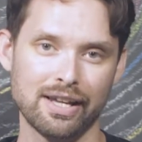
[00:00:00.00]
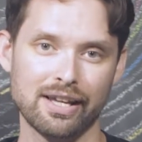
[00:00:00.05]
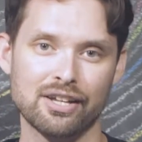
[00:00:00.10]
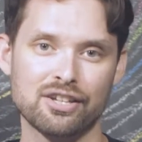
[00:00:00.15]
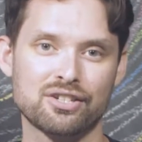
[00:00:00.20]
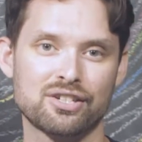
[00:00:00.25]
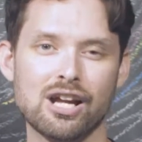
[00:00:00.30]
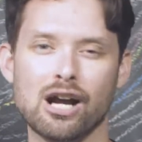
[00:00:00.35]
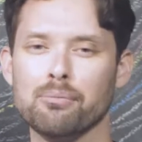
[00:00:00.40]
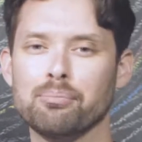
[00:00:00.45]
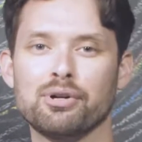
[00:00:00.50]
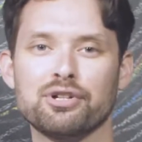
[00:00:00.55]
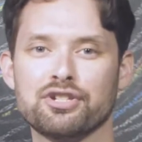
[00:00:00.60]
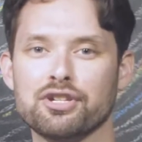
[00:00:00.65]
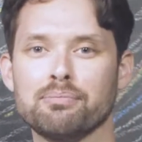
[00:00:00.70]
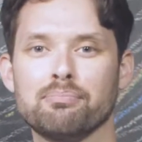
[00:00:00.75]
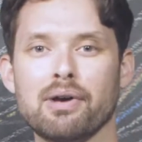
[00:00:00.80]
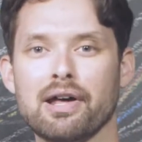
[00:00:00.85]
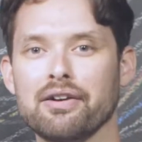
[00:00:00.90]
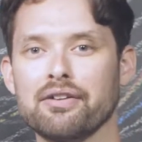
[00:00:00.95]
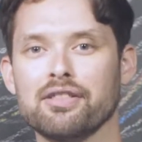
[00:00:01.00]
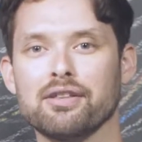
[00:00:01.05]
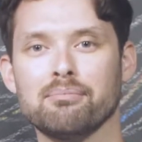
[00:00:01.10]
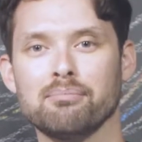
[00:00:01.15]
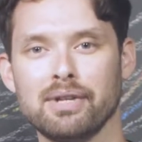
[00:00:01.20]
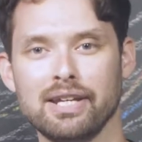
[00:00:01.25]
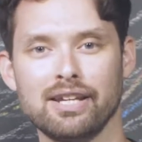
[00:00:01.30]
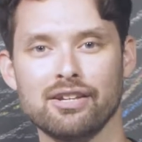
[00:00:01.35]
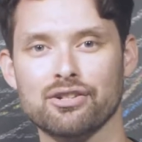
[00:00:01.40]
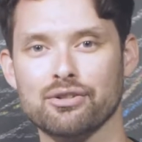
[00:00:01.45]
Stout puts it better than
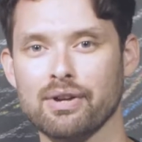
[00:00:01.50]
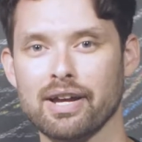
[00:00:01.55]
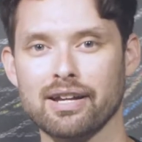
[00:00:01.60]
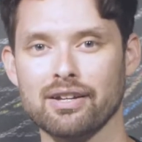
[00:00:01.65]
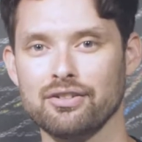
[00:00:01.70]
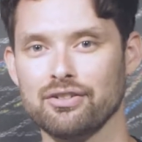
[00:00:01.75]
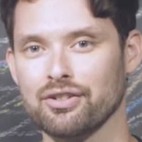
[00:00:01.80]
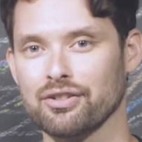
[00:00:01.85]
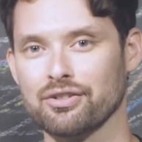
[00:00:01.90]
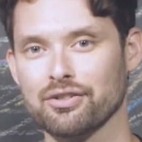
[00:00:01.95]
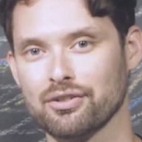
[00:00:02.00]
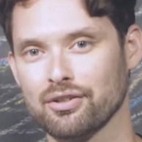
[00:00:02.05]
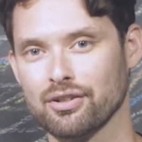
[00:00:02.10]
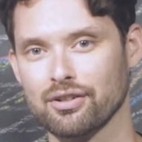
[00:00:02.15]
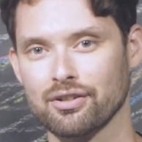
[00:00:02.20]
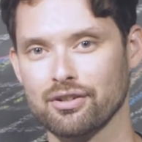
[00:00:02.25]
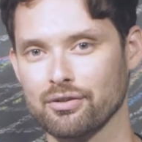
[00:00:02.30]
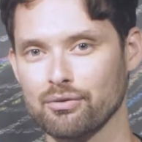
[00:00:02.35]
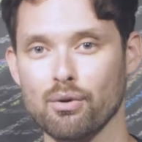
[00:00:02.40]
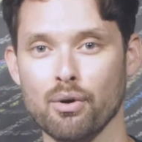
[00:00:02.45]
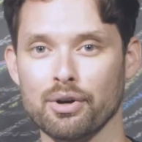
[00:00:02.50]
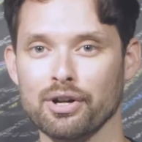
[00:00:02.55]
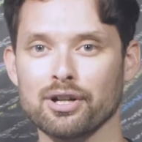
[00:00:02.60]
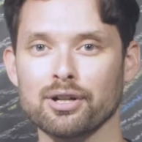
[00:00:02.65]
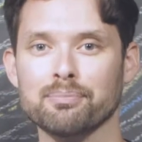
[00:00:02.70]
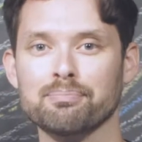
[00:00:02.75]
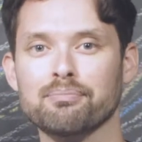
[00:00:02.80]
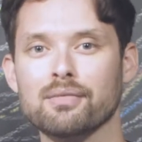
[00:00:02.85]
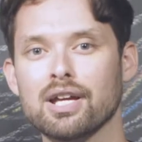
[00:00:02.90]
me, so I can just quote her.